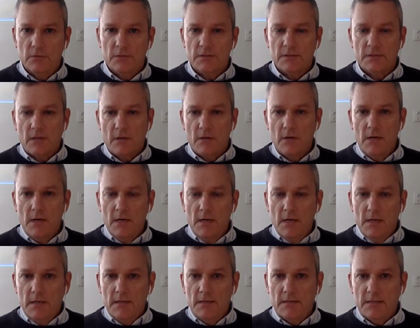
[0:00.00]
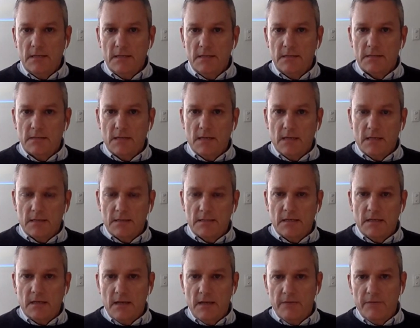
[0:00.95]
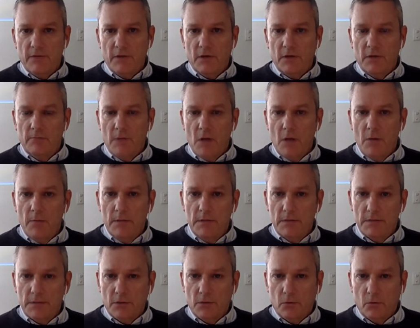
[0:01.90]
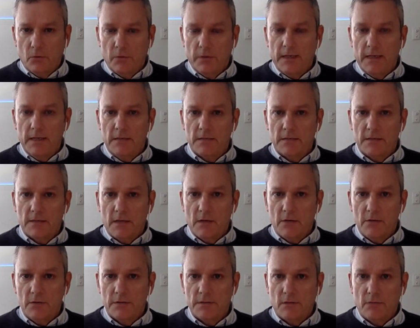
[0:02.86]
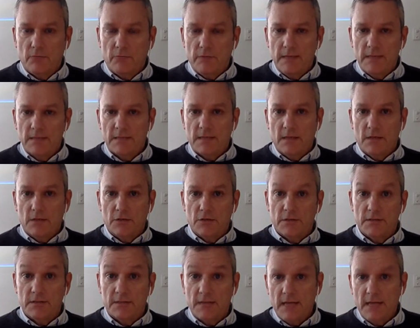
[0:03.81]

So this is uh, a significant moment, according to those uh, researchers.